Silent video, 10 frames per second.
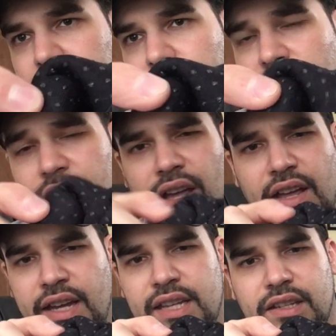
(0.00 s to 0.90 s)

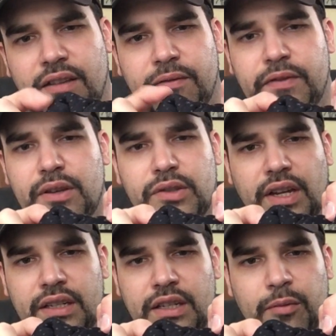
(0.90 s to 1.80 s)
I guess it feels
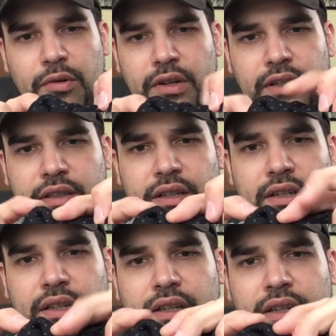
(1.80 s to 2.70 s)
like neoprene,
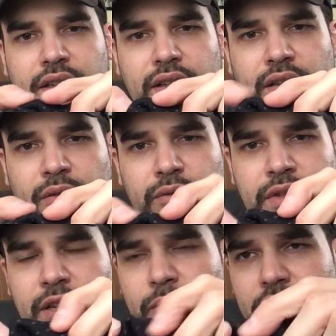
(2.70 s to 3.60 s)
little
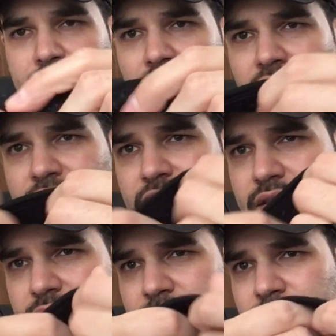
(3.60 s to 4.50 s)
neoprene
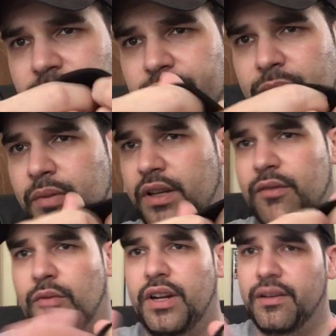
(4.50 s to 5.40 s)
dots, but
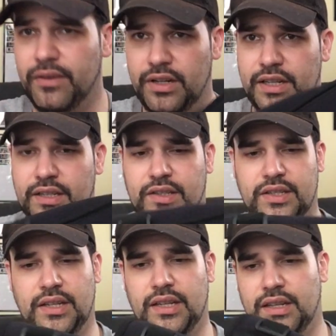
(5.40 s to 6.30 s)
whatever it
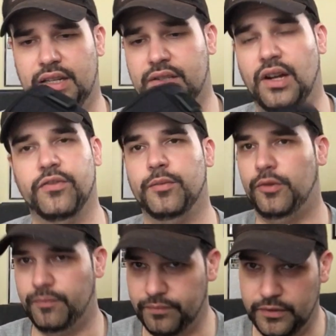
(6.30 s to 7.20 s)
is, it's comfortable.
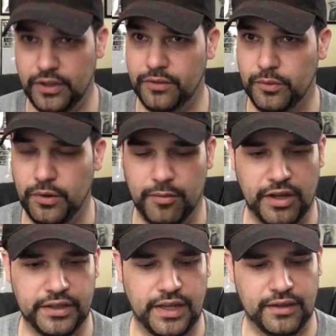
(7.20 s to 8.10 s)
You don't have to worry
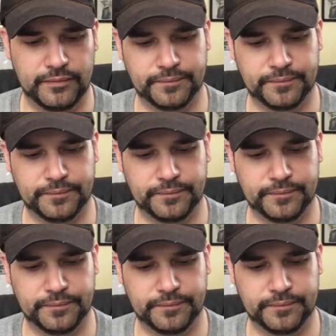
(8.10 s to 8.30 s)
about that.